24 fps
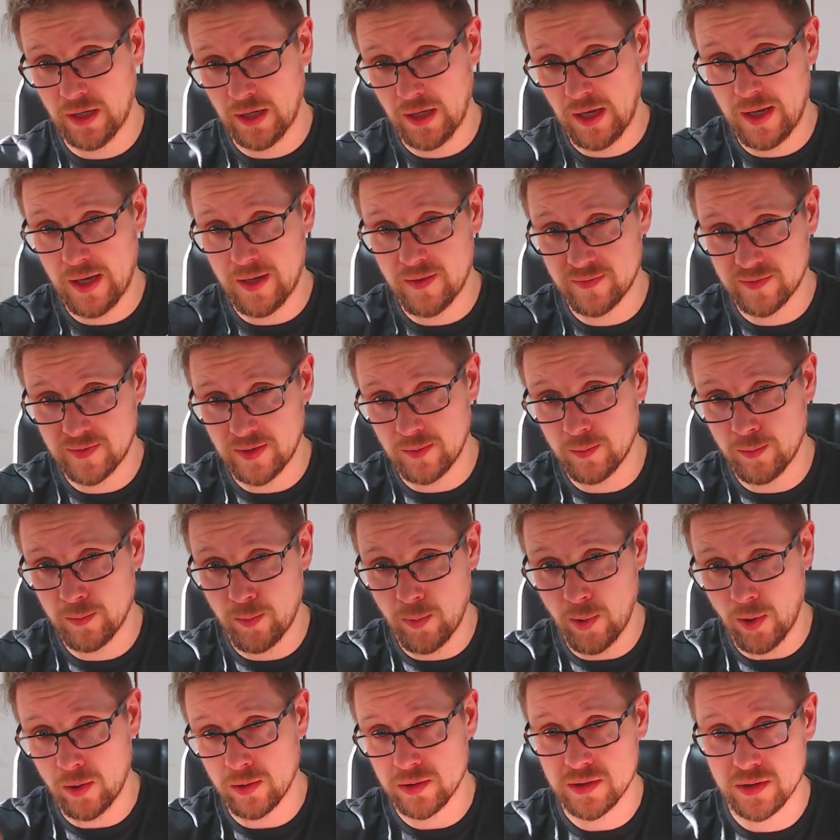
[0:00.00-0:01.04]
caved in
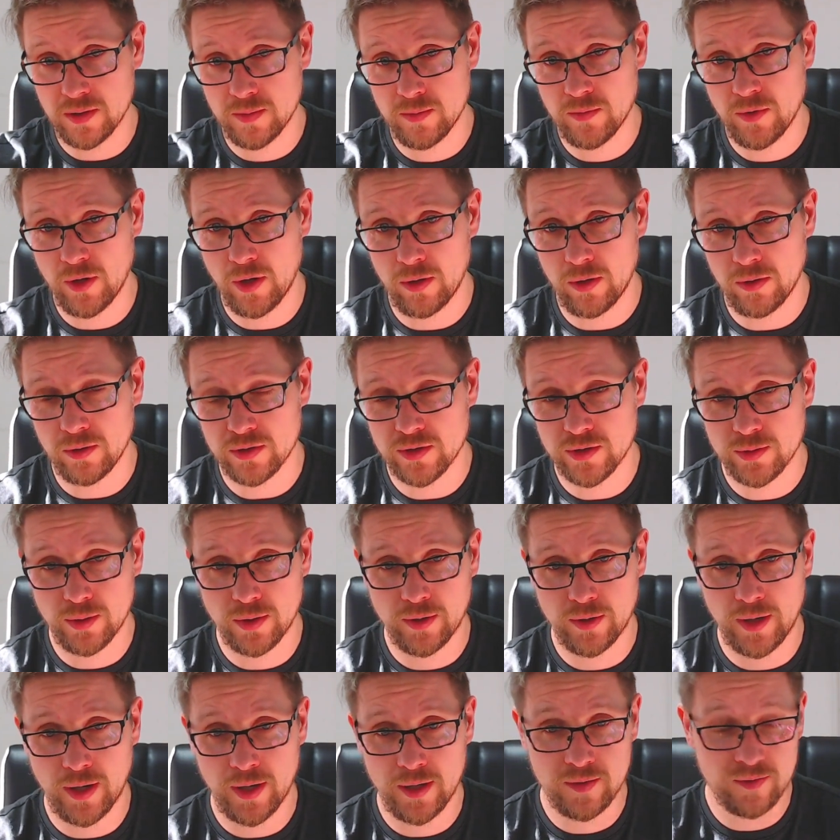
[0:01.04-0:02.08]
bottom that also
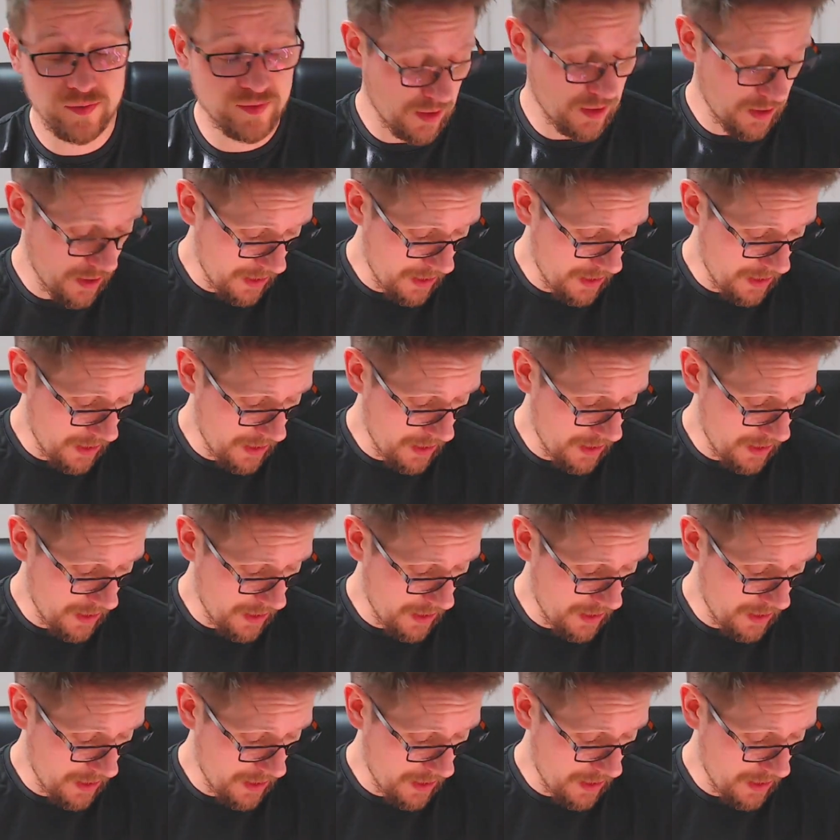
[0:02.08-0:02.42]
arrived.